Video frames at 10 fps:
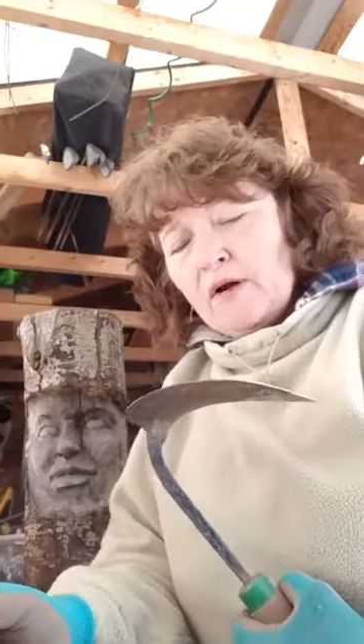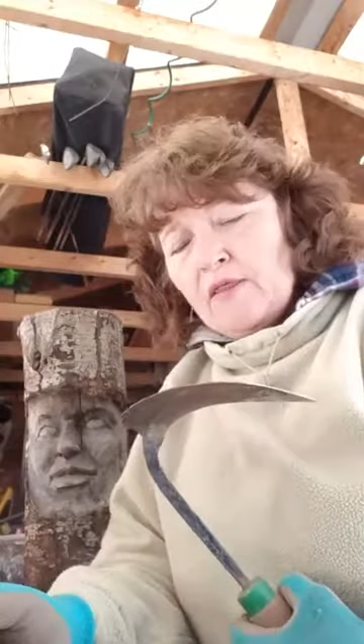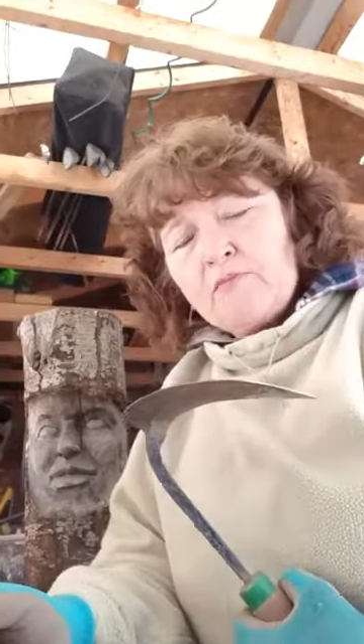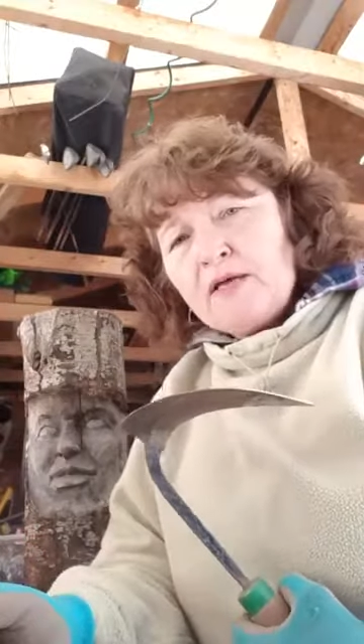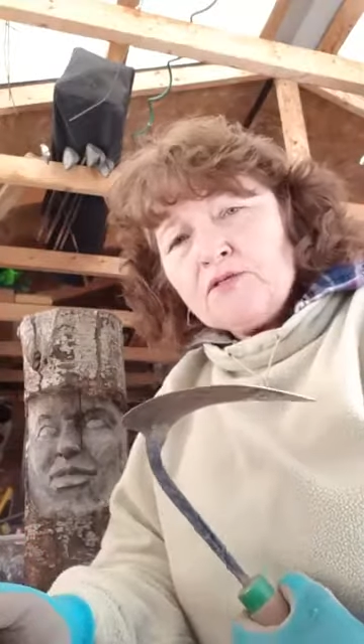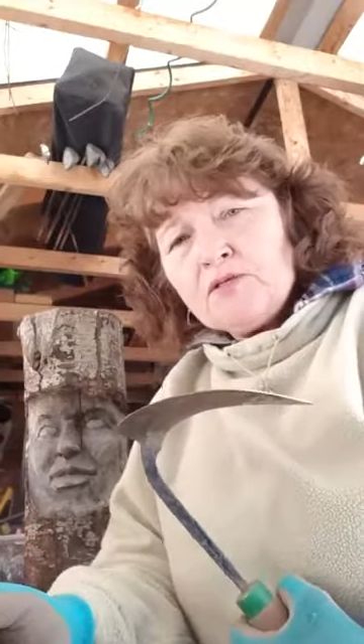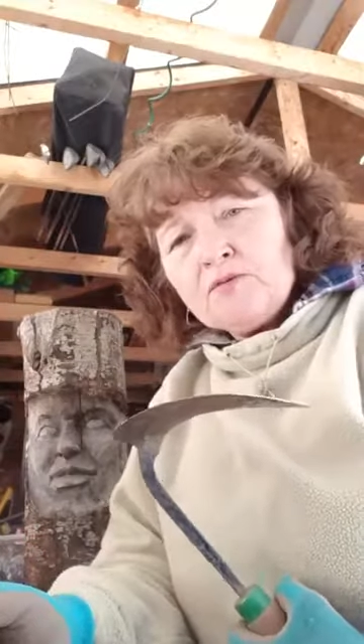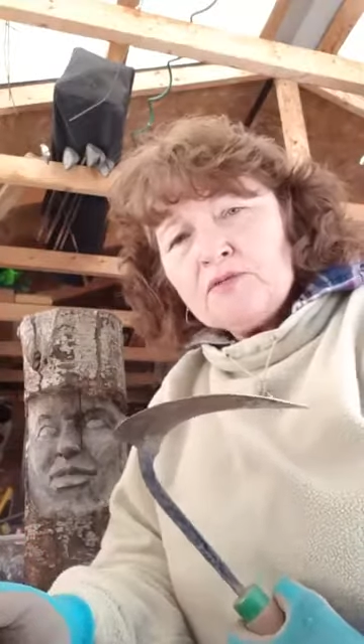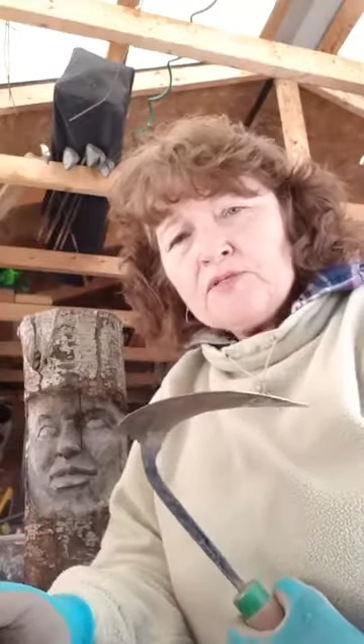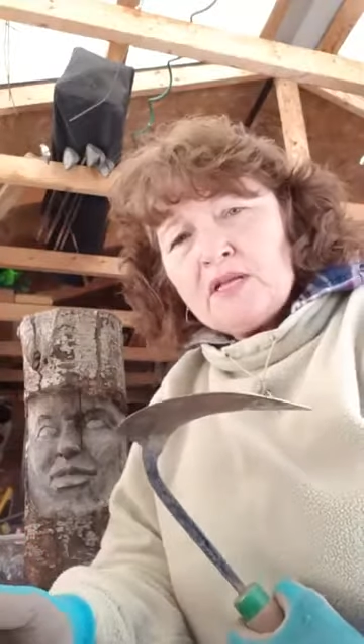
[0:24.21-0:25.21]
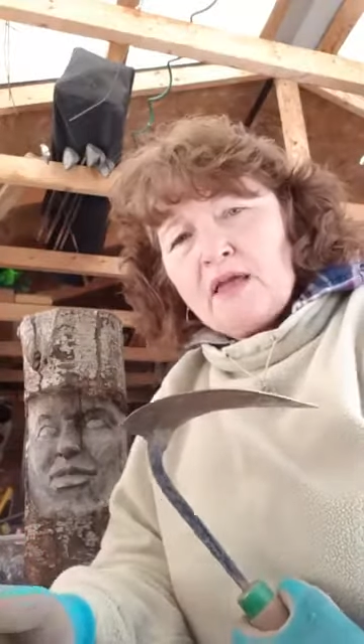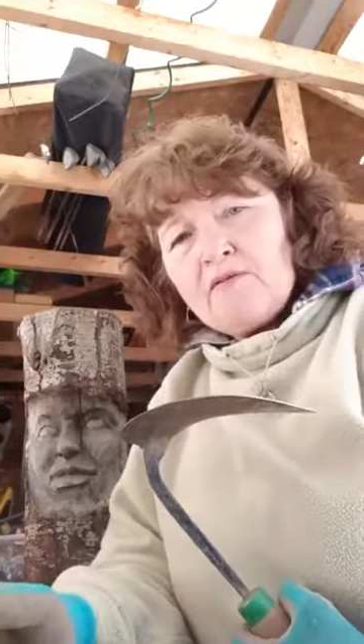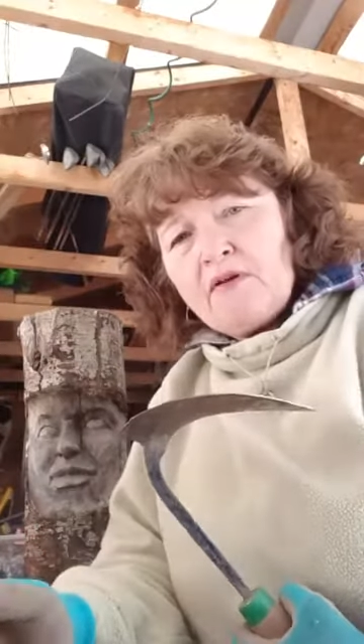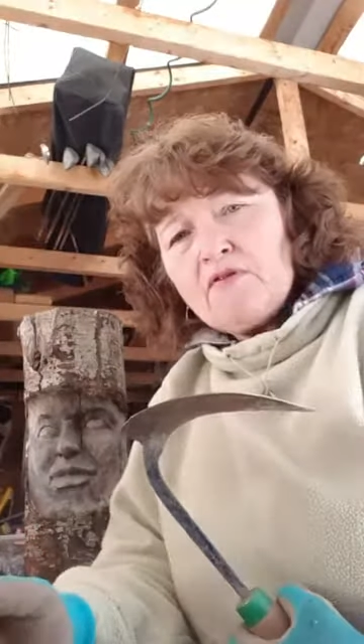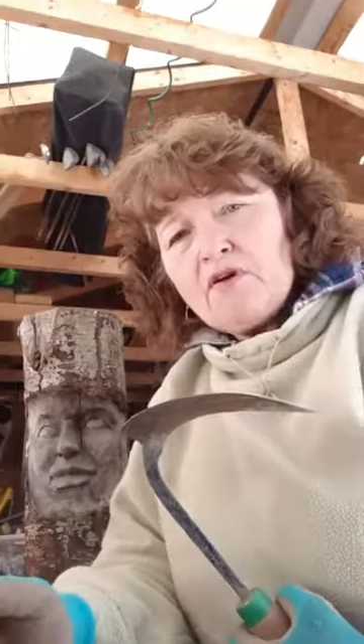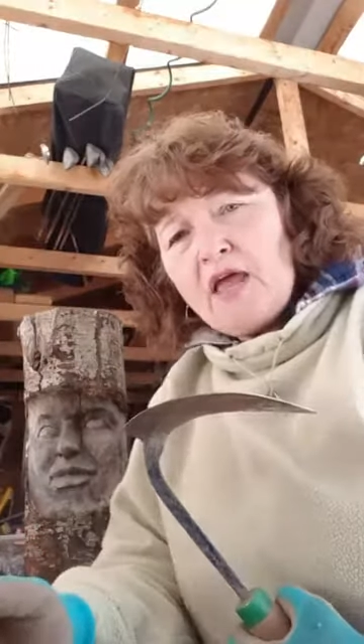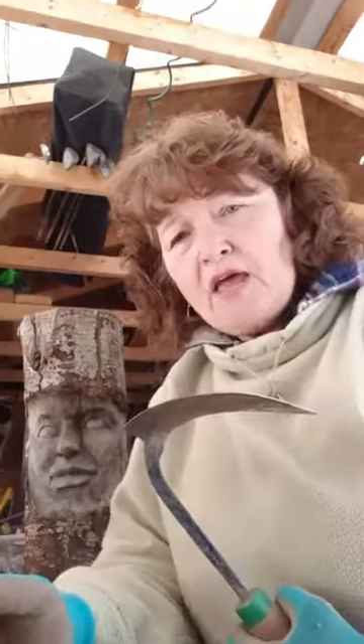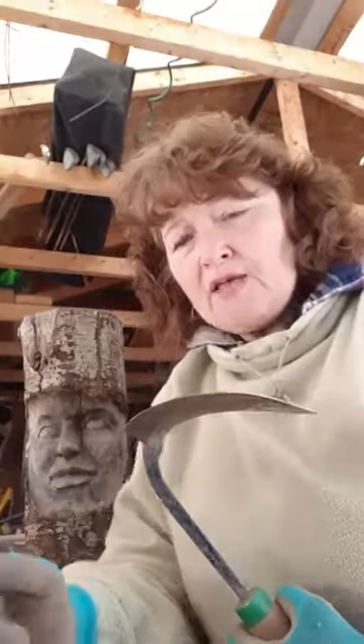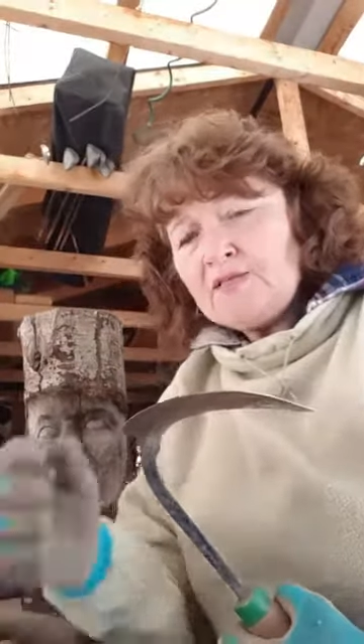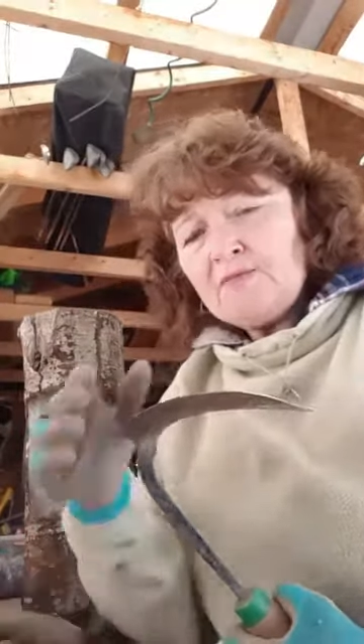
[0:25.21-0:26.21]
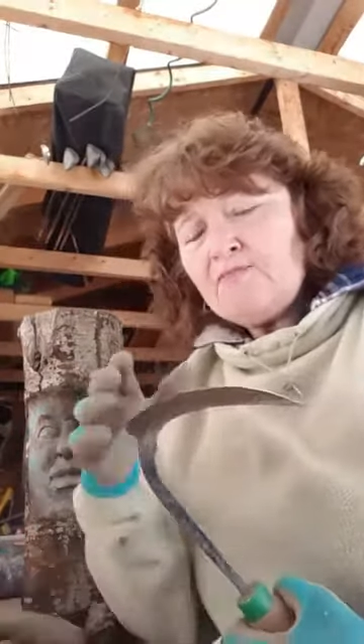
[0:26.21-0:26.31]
of the best tools that I have ever had.